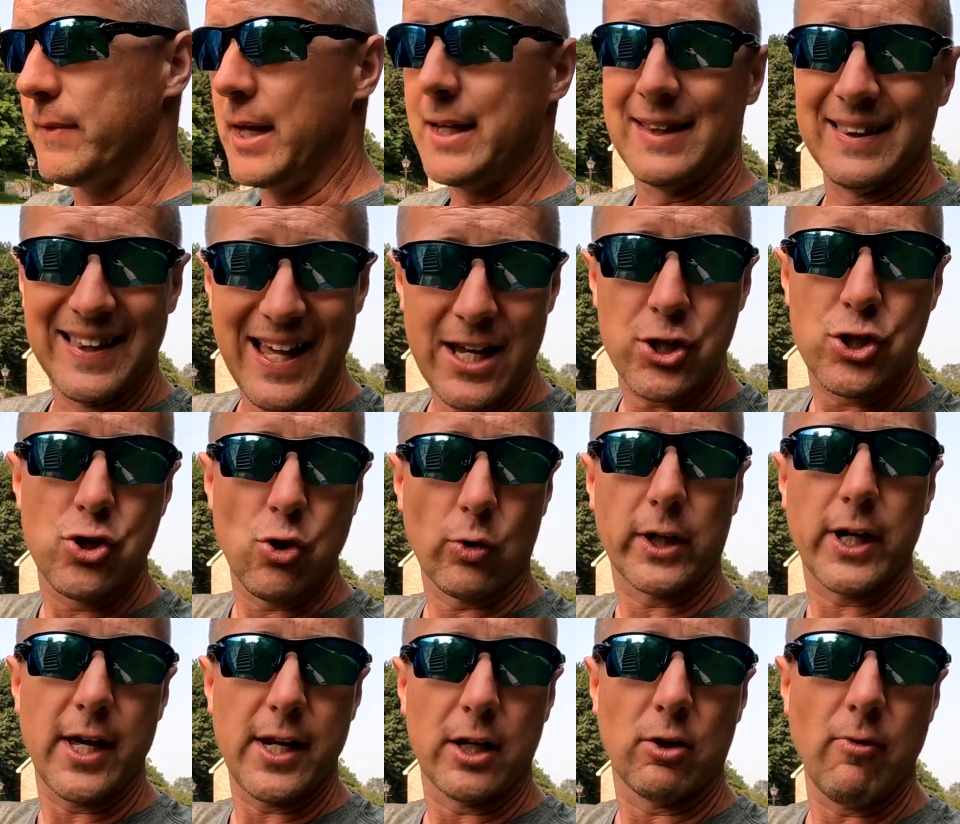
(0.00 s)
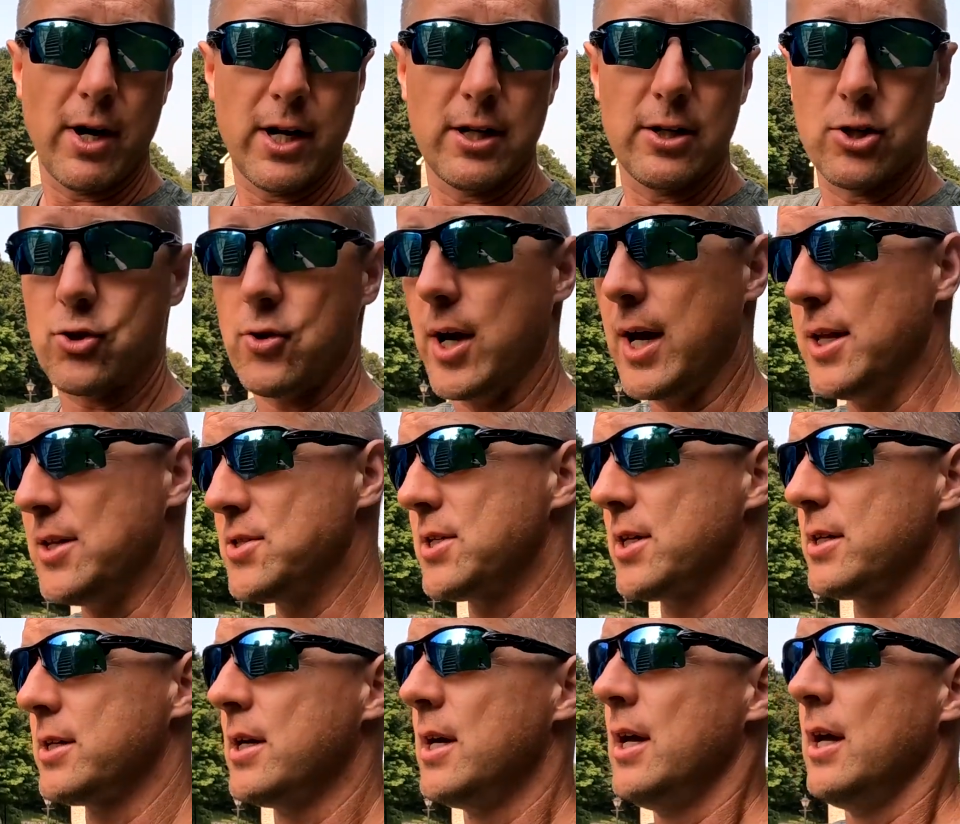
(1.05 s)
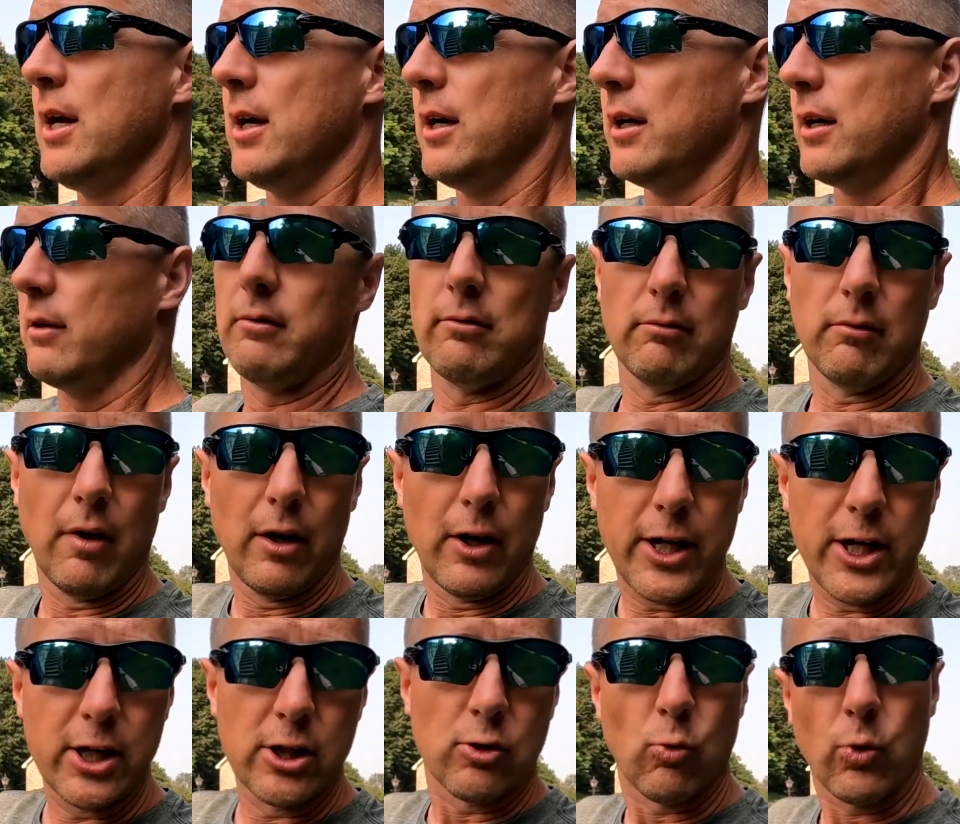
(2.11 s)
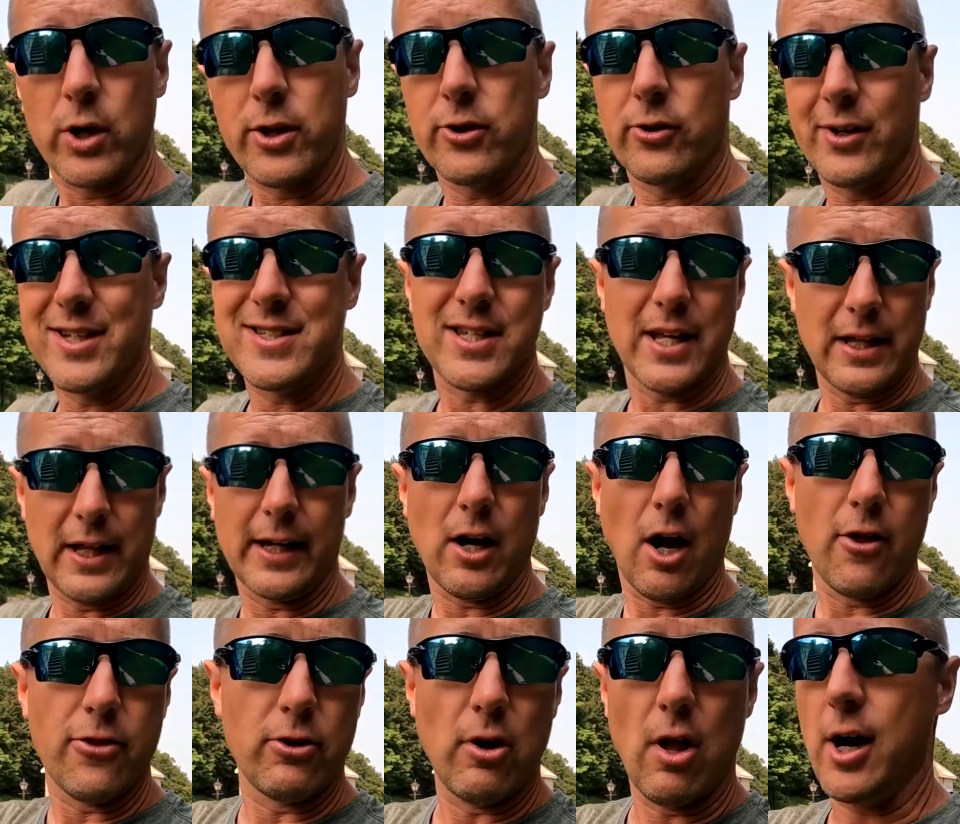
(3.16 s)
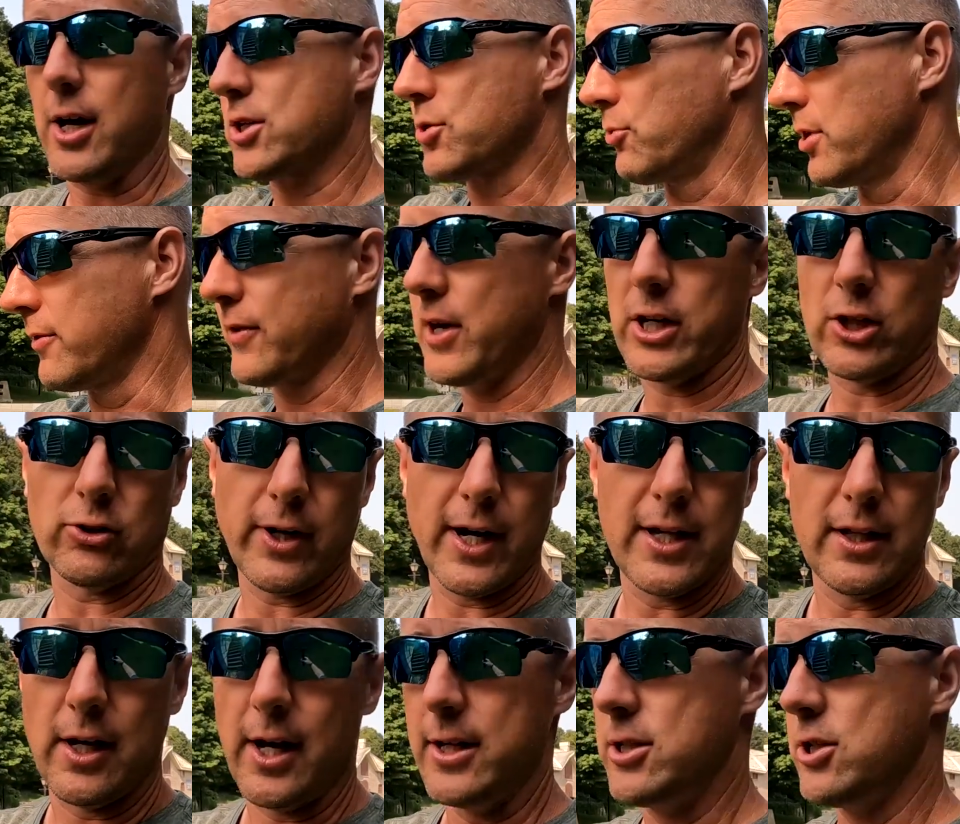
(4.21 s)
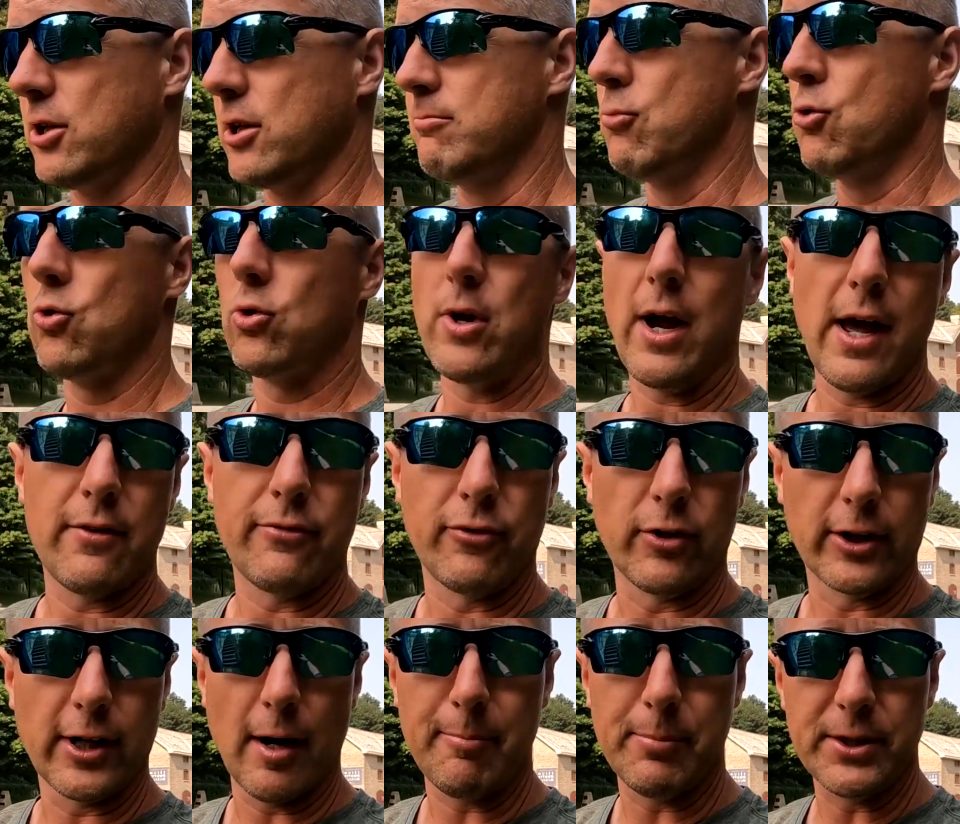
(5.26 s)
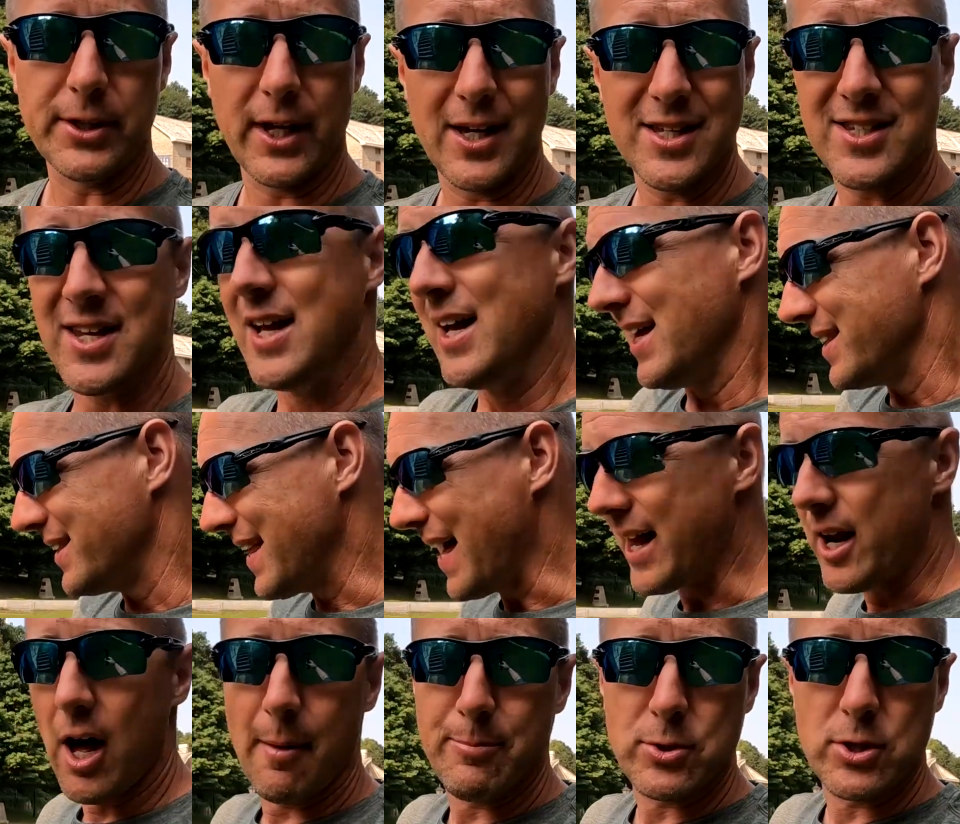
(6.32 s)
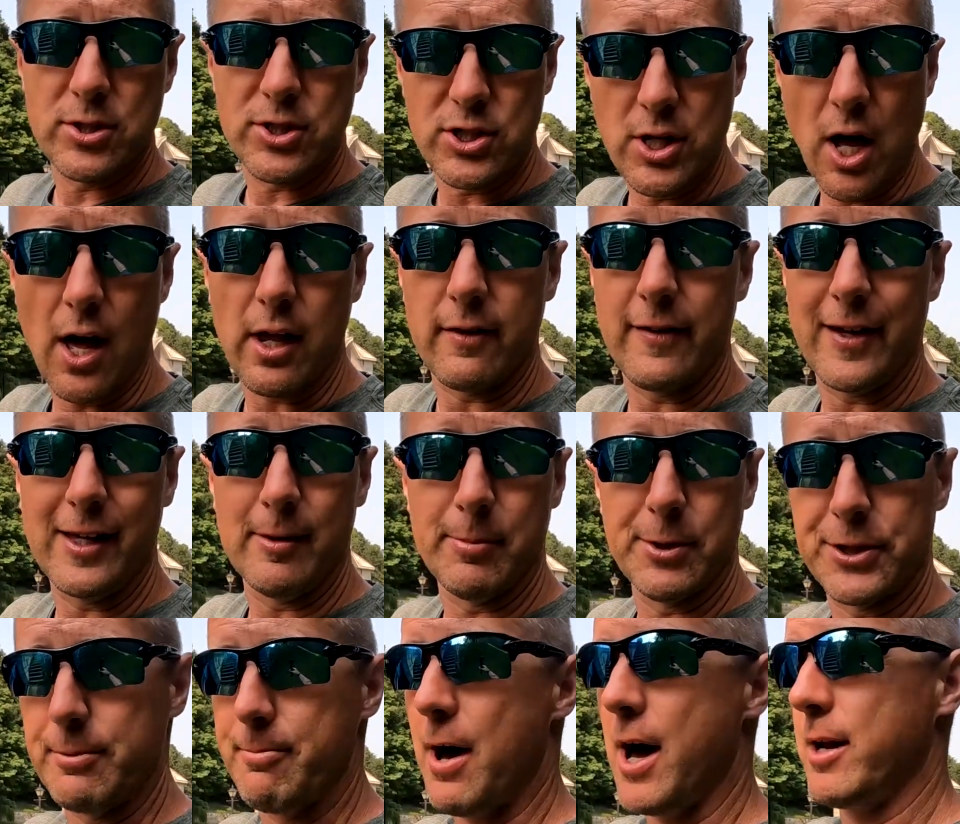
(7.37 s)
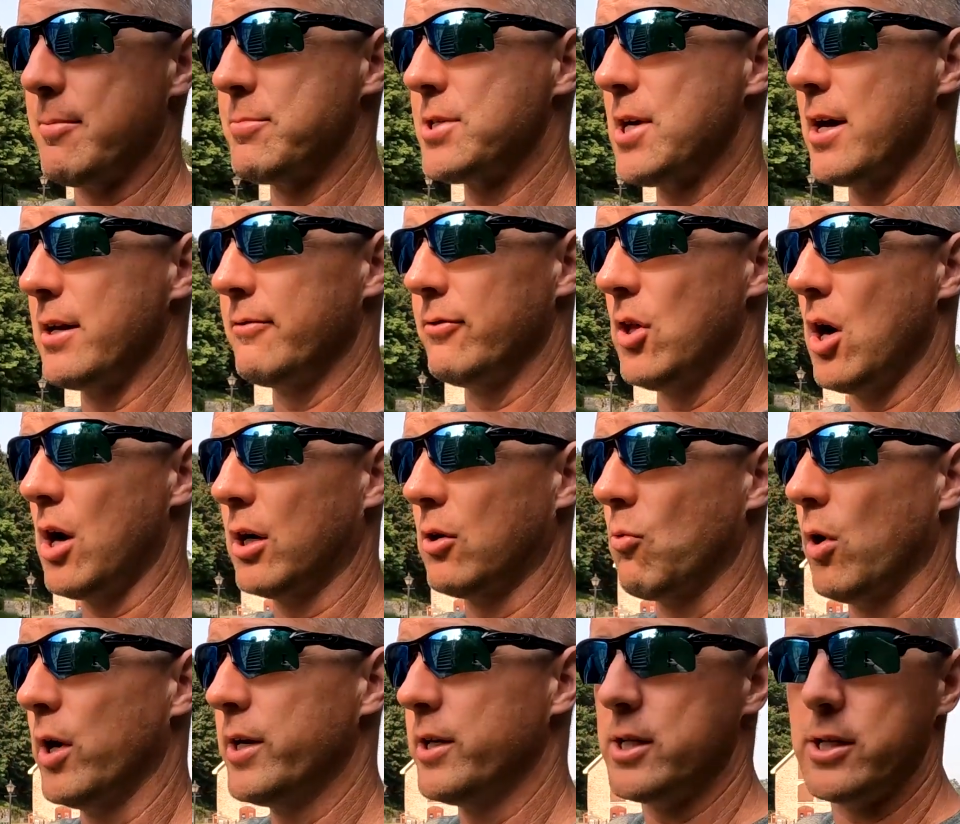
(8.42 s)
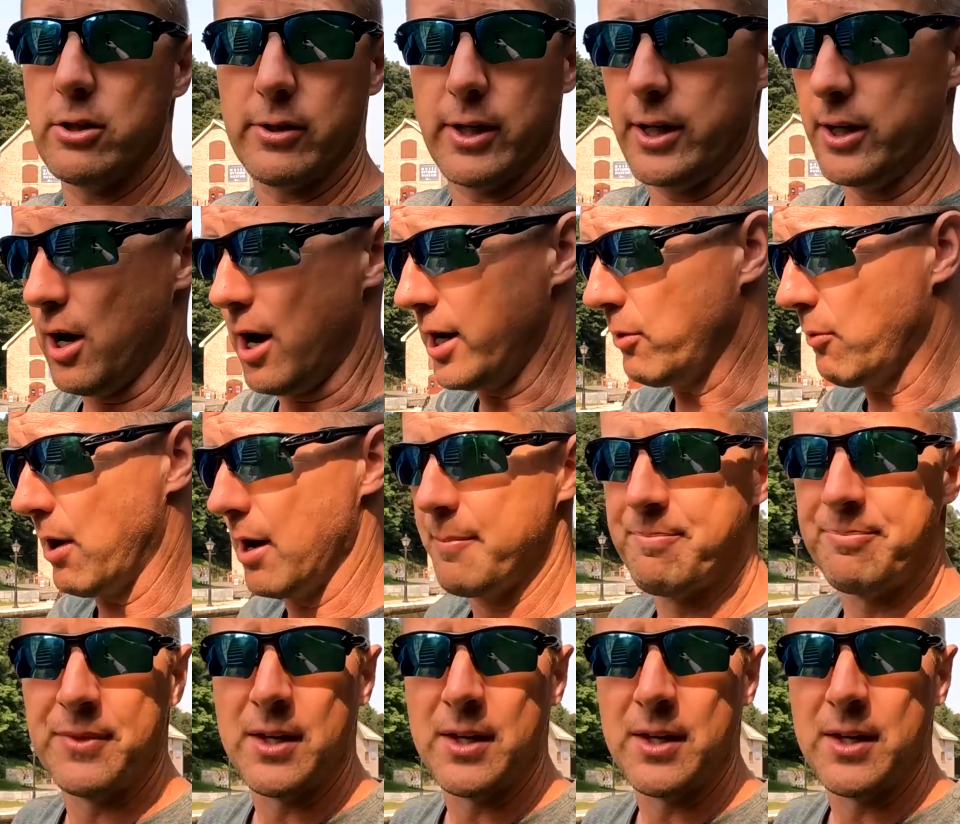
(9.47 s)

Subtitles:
unless you're getting ready to transit here, where there is like other locks where you've got a gray line you can moor at for a couple days. That option's not available at the bottom side of Lock 1 here in Ottawa.